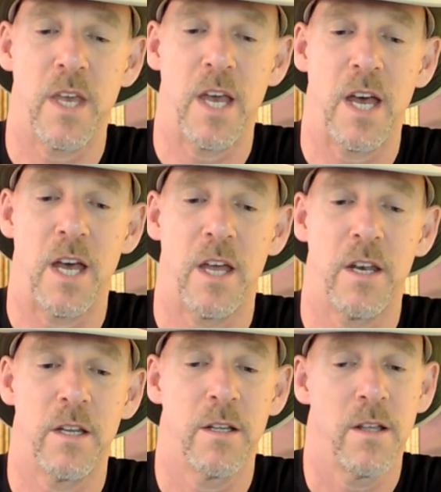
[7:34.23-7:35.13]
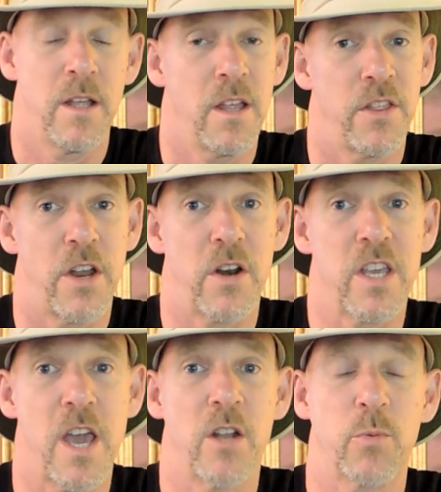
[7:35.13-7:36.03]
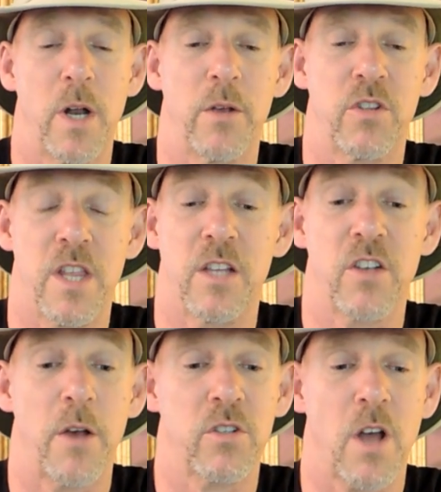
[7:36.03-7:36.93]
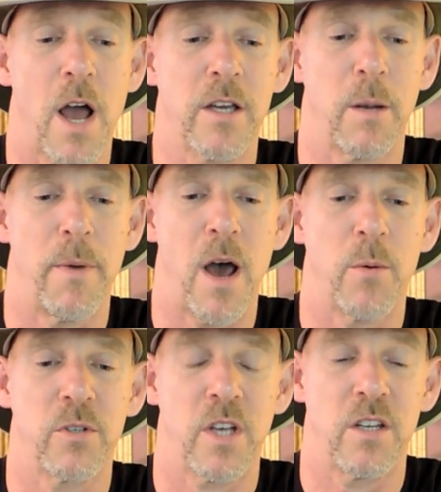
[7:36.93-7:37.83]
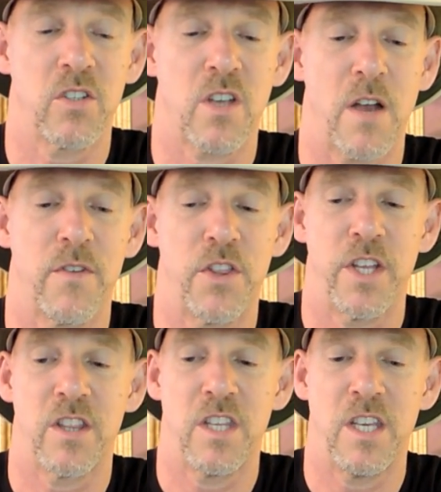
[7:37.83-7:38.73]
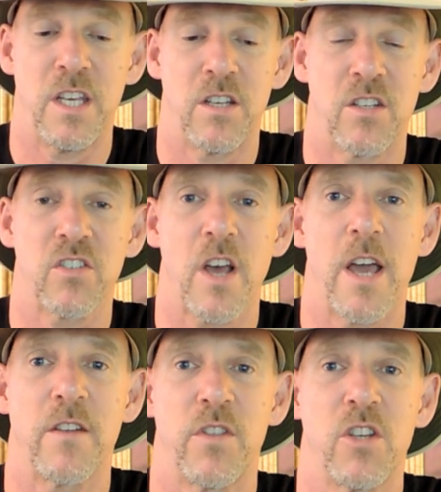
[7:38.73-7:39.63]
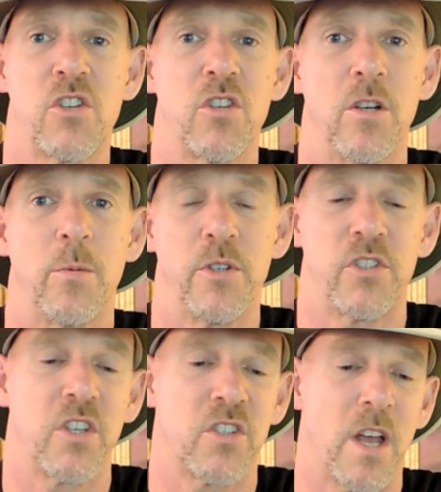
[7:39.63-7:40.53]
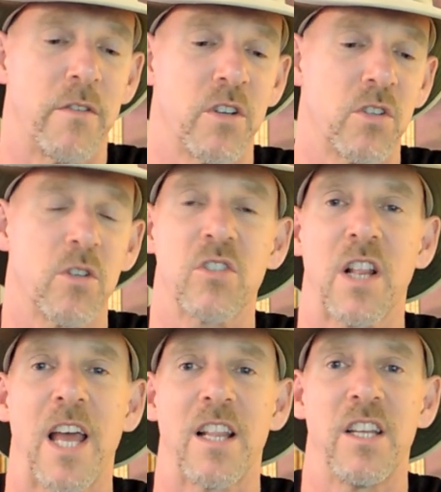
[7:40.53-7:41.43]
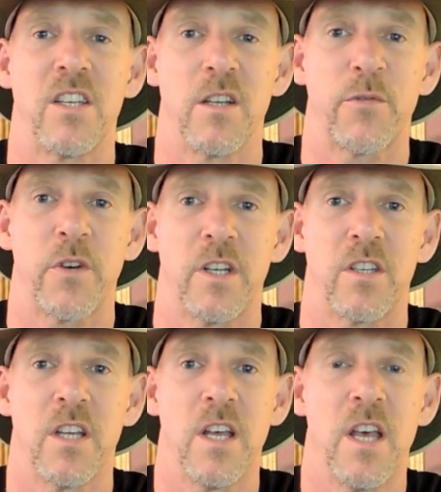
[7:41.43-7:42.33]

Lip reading: And there again is things I was talking about, was I discovered that the design of this shoe was just ever so slightly different